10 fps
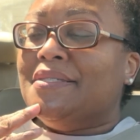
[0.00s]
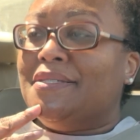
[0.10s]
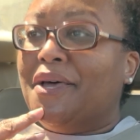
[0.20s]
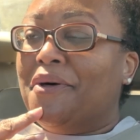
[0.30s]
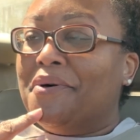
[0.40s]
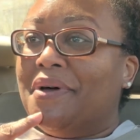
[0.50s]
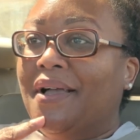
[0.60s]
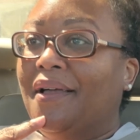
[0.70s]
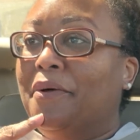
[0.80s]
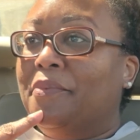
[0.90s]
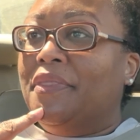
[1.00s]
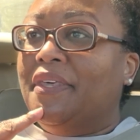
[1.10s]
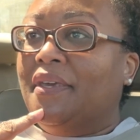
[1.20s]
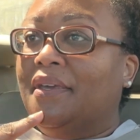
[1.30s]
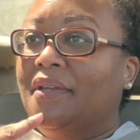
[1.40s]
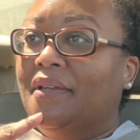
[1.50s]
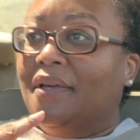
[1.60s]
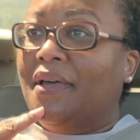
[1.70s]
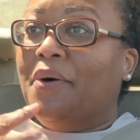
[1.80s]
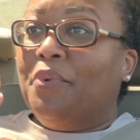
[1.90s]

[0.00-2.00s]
So then I